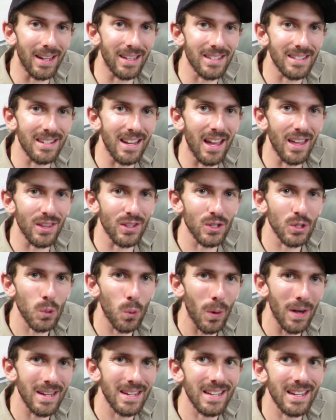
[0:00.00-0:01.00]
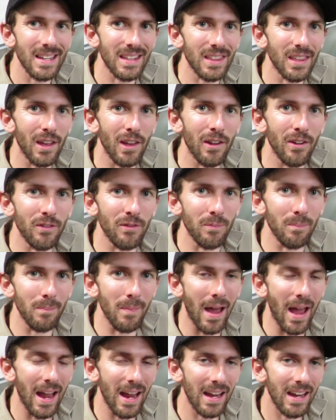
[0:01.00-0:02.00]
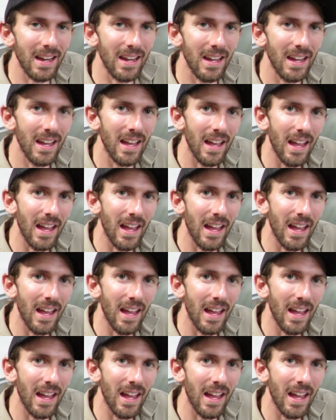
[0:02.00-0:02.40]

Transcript: it's now the 20th of May.